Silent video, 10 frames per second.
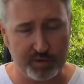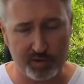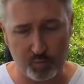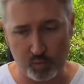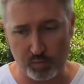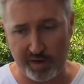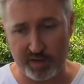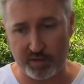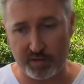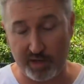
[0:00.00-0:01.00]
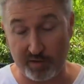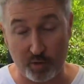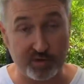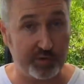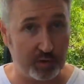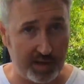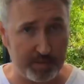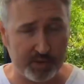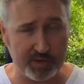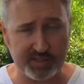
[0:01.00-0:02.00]
Liberal, and not to vote
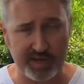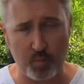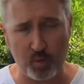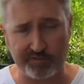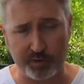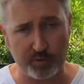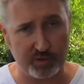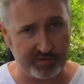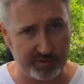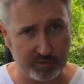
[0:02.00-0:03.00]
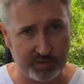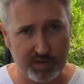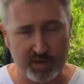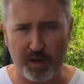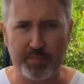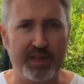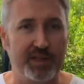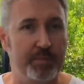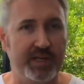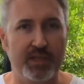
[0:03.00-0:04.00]
Labor, should I say, and 1 vote not to vote. I'm
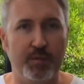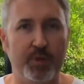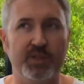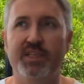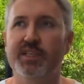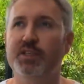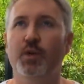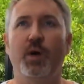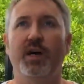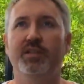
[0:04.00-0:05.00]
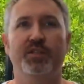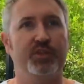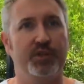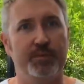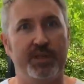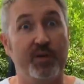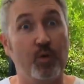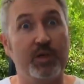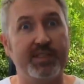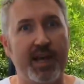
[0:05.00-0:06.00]
getting them mixed up because they're so hard to determine. They're
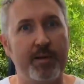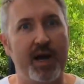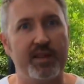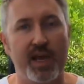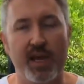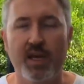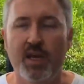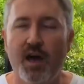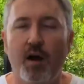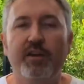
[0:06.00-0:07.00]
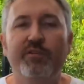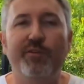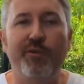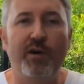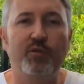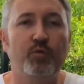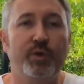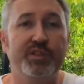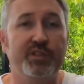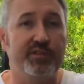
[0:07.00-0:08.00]
all the same, aren't they? I'll give you 5 good
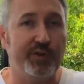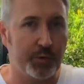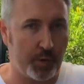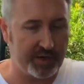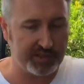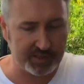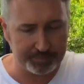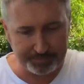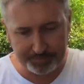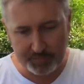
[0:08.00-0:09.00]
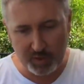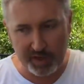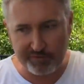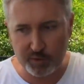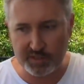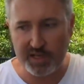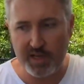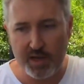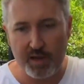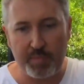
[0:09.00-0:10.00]
reasons to vote Greens. Okay, firstly,
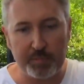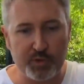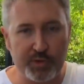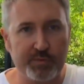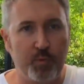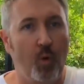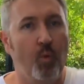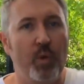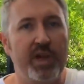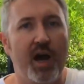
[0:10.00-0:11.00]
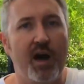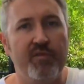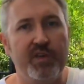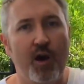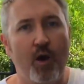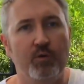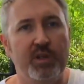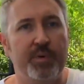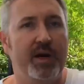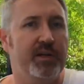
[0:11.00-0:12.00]
public transport. We are the
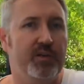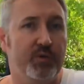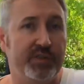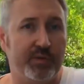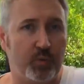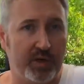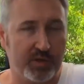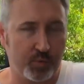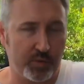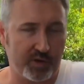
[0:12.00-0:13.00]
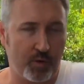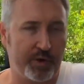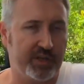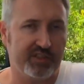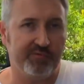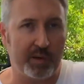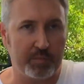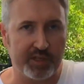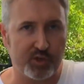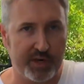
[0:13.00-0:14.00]
only party in New South Wales with a comprehensive
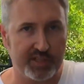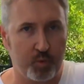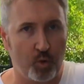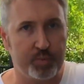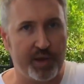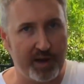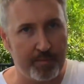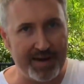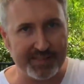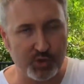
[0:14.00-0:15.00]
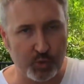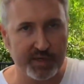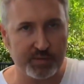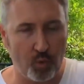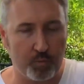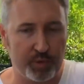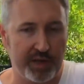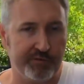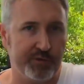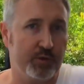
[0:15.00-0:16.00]
public transport plan, a mass transport
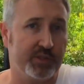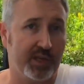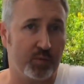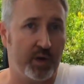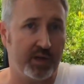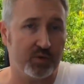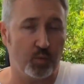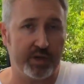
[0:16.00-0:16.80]
plan for New South Wales that will